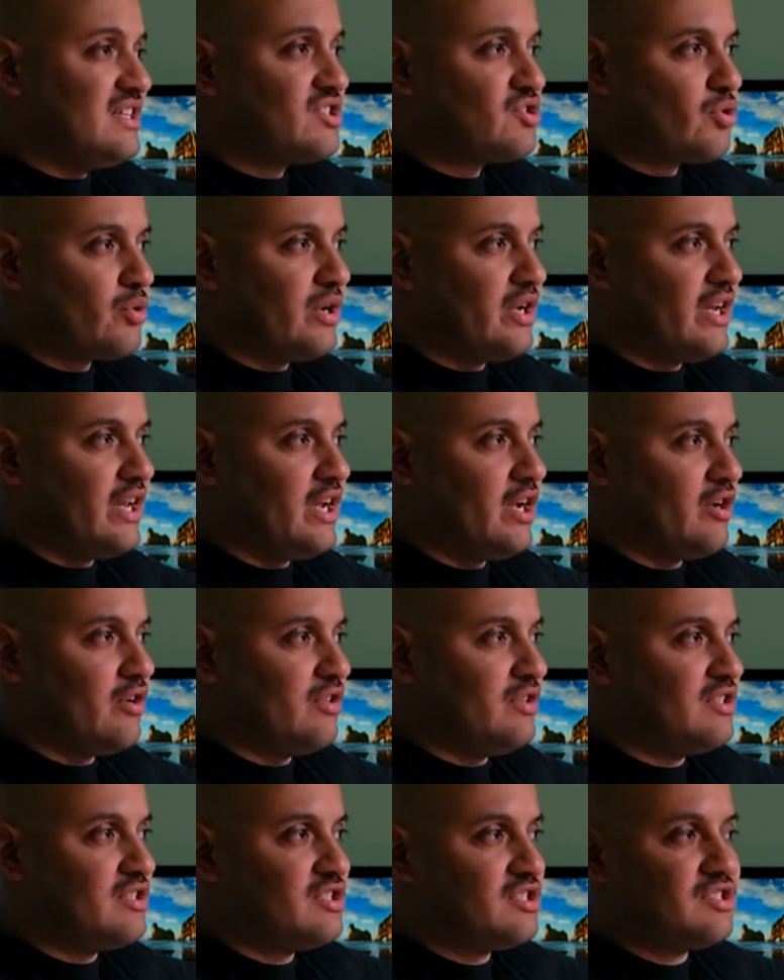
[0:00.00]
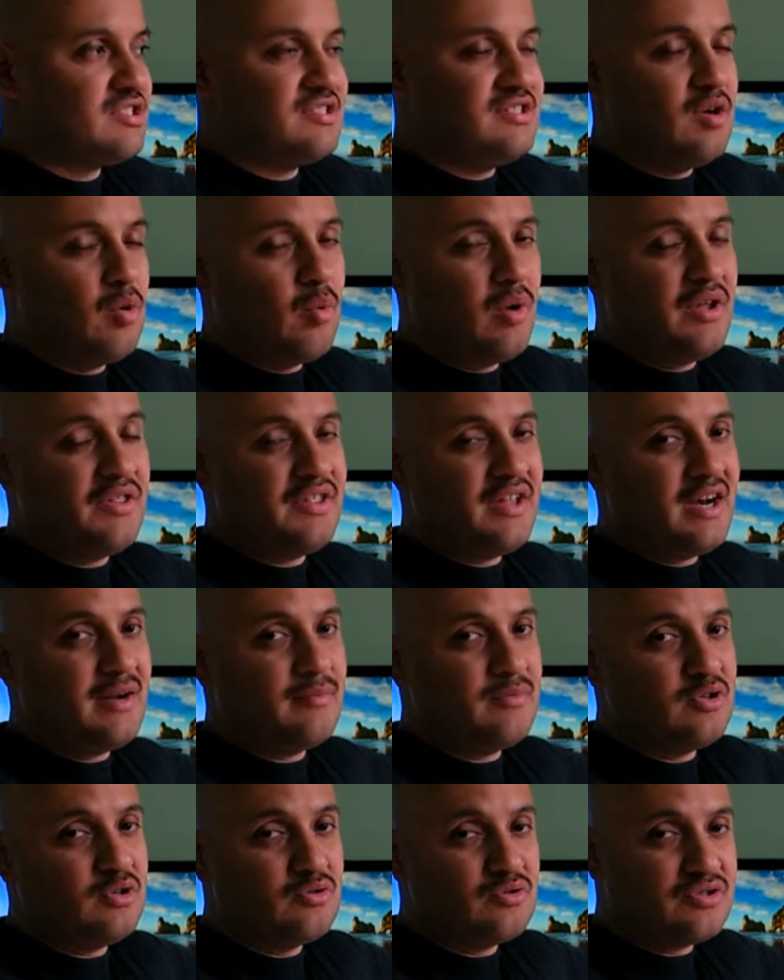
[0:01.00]
this screen here. It's just the one that
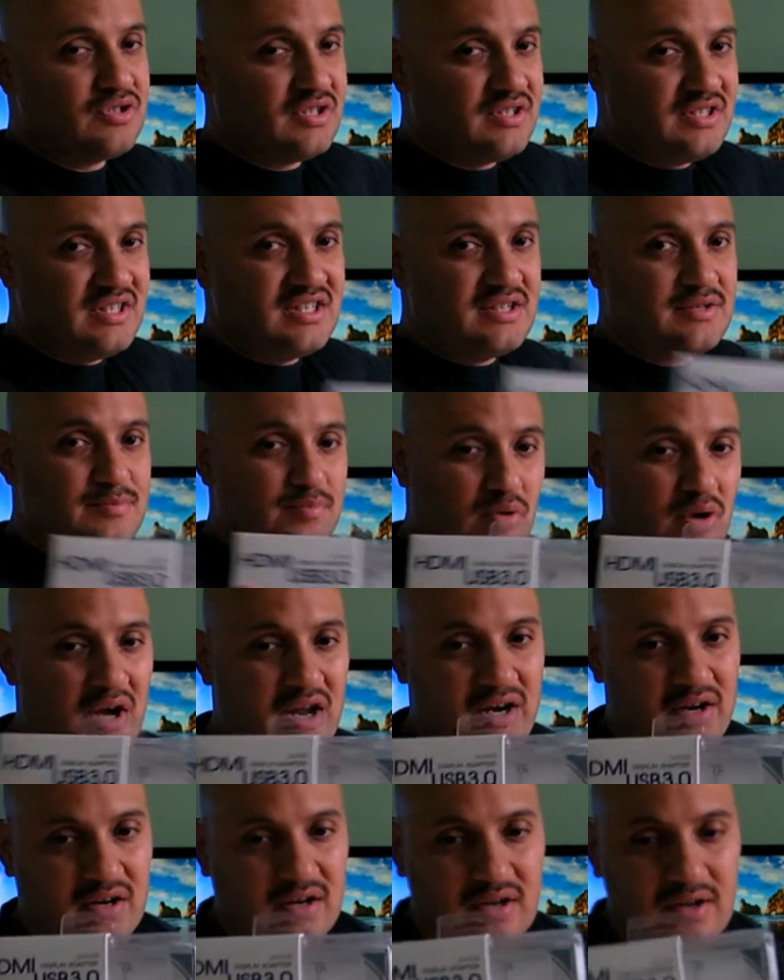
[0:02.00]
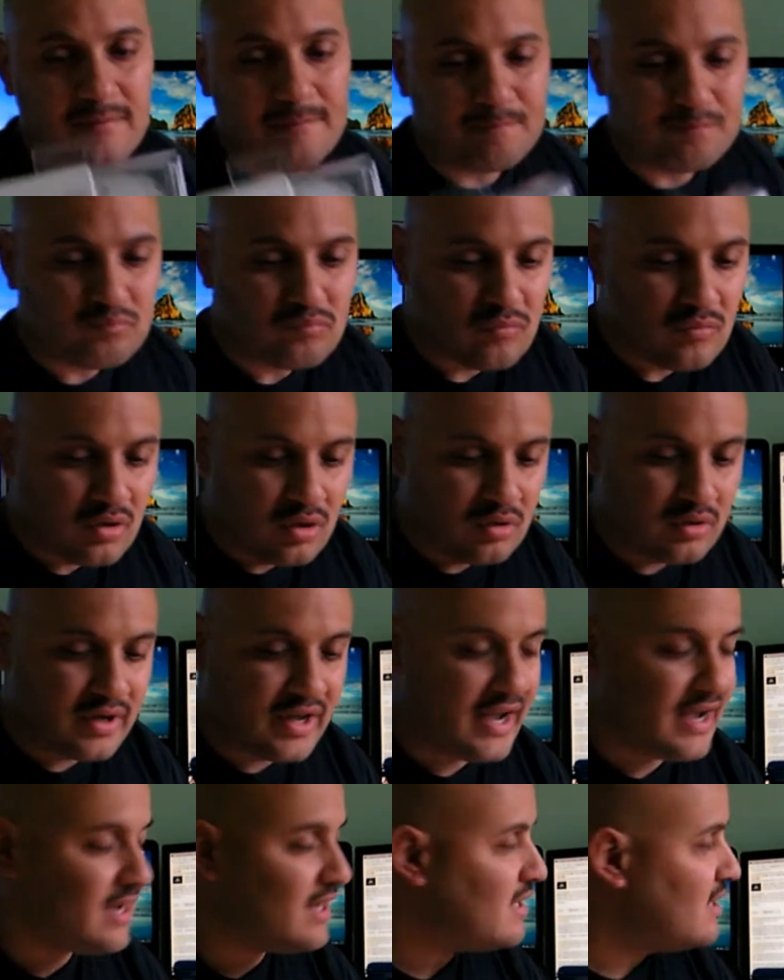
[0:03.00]
I'm using this product.
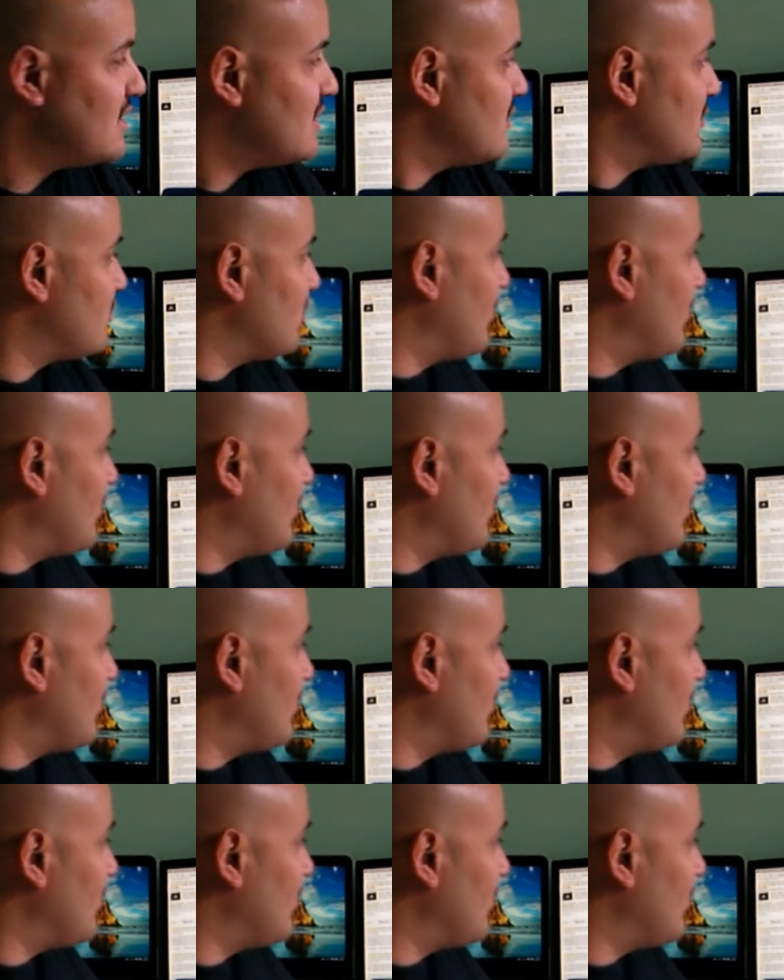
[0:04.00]
Okay,